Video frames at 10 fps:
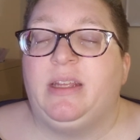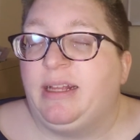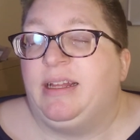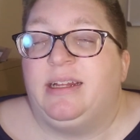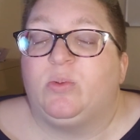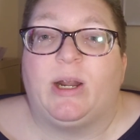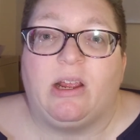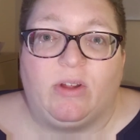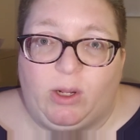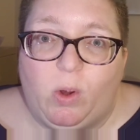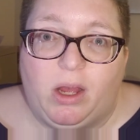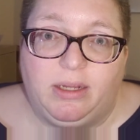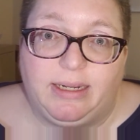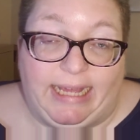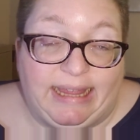it's what I really
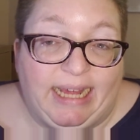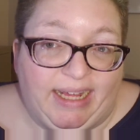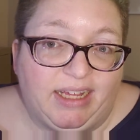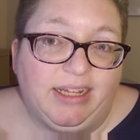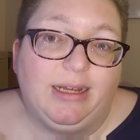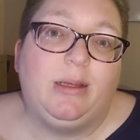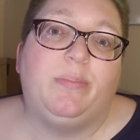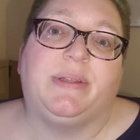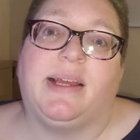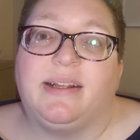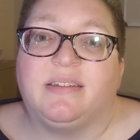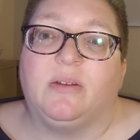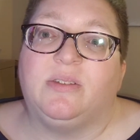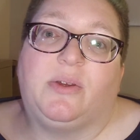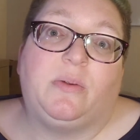want, I think, but then it's
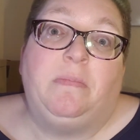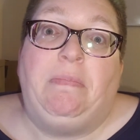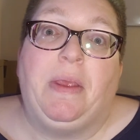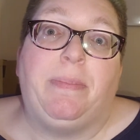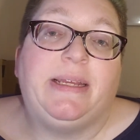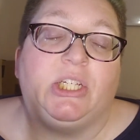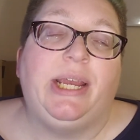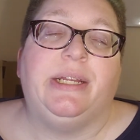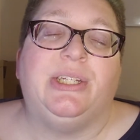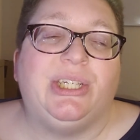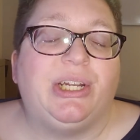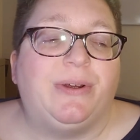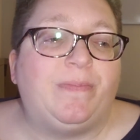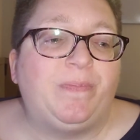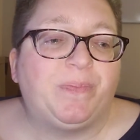also a big change,
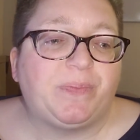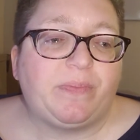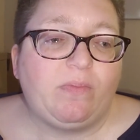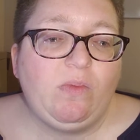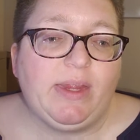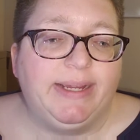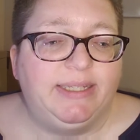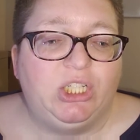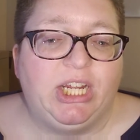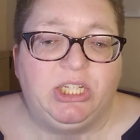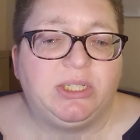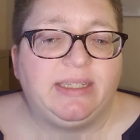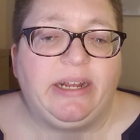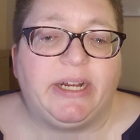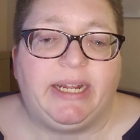and change is
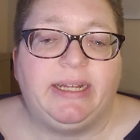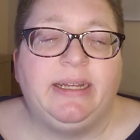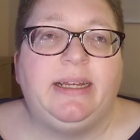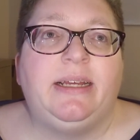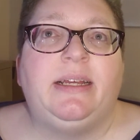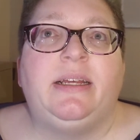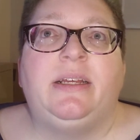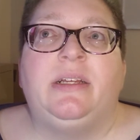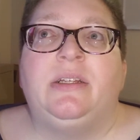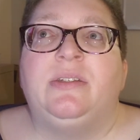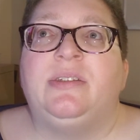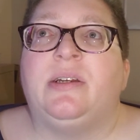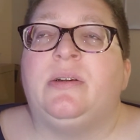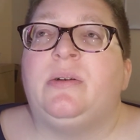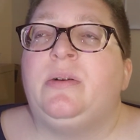scary.
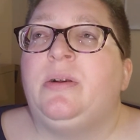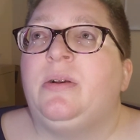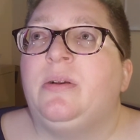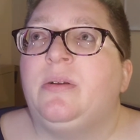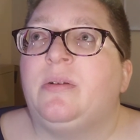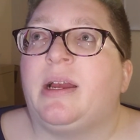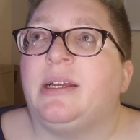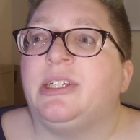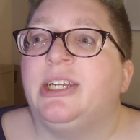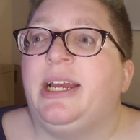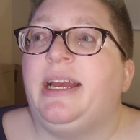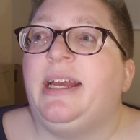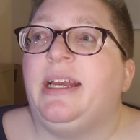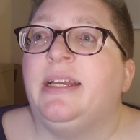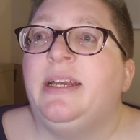So, gosh,
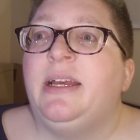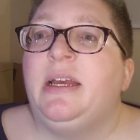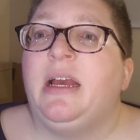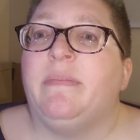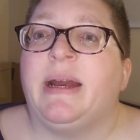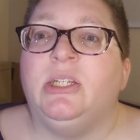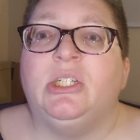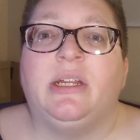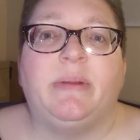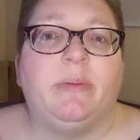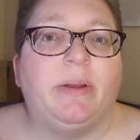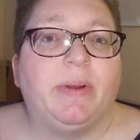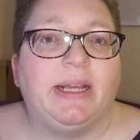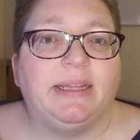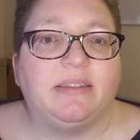I imagine I'm going to be
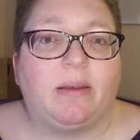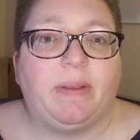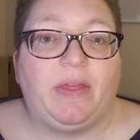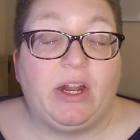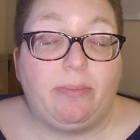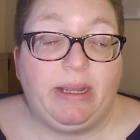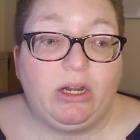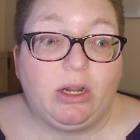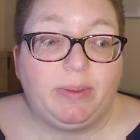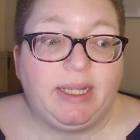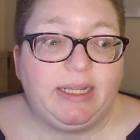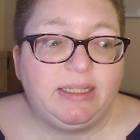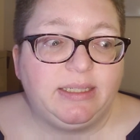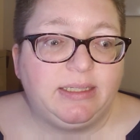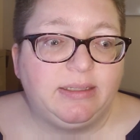bringing this up in therapy in a couple
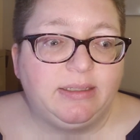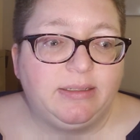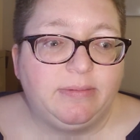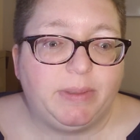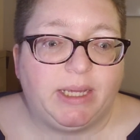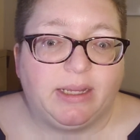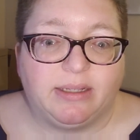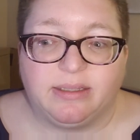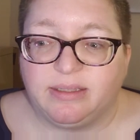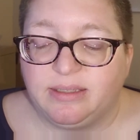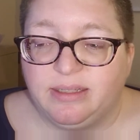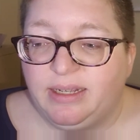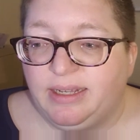days because,